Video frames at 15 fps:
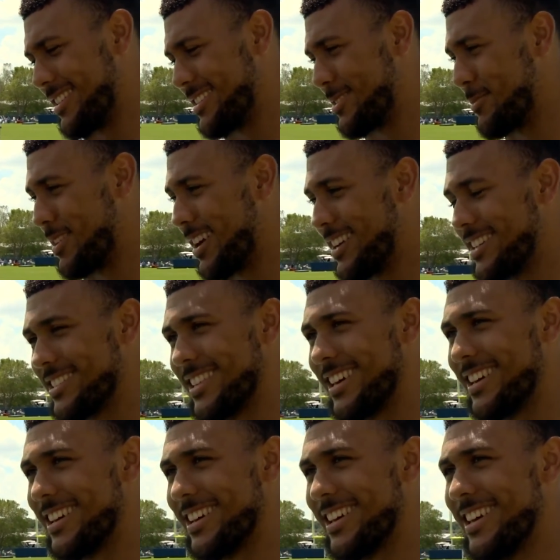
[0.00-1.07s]
to be honest,
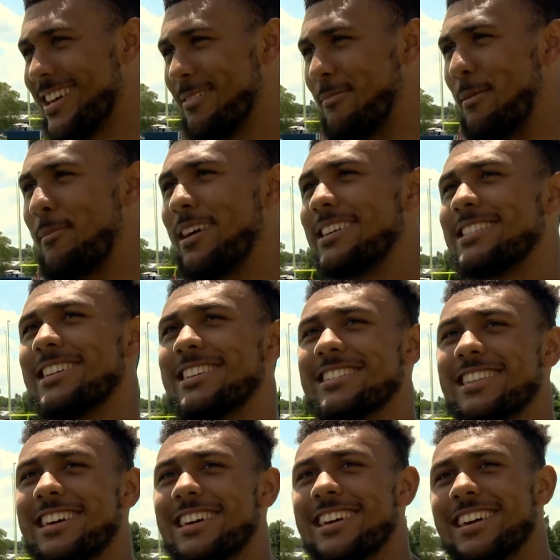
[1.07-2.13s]
like my mindset
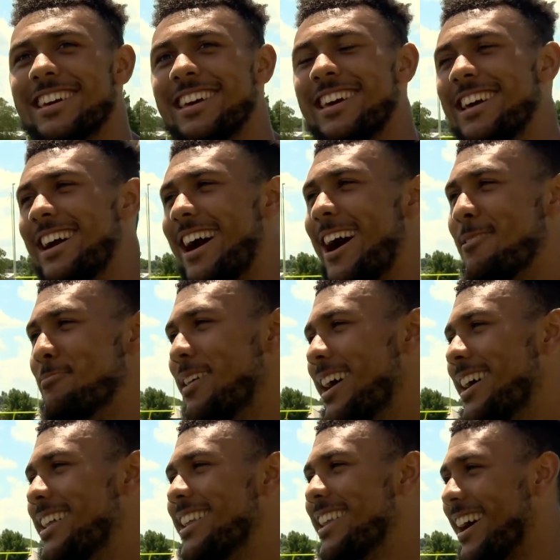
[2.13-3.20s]
is like I'm
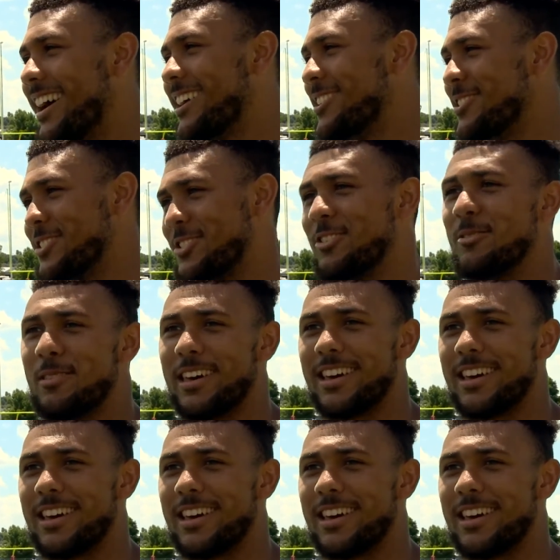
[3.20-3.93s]
not not gonna show up.